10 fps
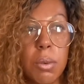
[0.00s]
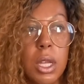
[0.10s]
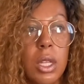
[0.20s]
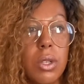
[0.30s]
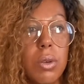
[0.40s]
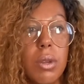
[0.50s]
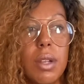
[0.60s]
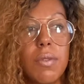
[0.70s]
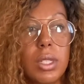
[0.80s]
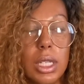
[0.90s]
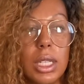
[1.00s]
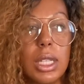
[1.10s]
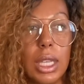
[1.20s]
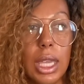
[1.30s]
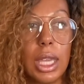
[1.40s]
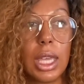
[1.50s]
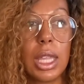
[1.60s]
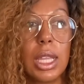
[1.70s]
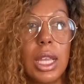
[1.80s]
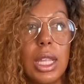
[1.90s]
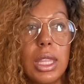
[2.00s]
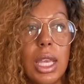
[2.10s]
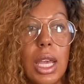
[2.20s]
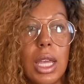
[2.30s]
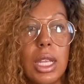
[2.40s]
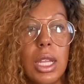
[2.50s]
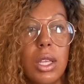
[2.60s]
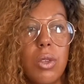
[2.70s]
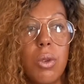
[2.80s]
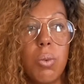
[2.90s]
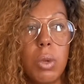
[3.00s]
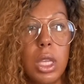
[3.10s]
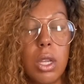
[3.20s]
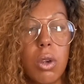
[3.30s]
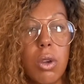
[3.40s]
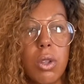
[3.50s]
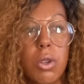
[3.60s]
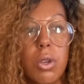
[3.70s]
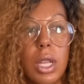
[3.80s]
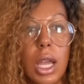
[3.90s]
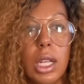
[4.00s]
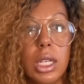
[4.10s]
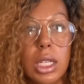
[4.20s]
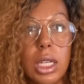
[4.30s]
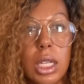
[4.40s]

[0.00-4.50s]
Don't ever tell a kid that you're weak or you're not good.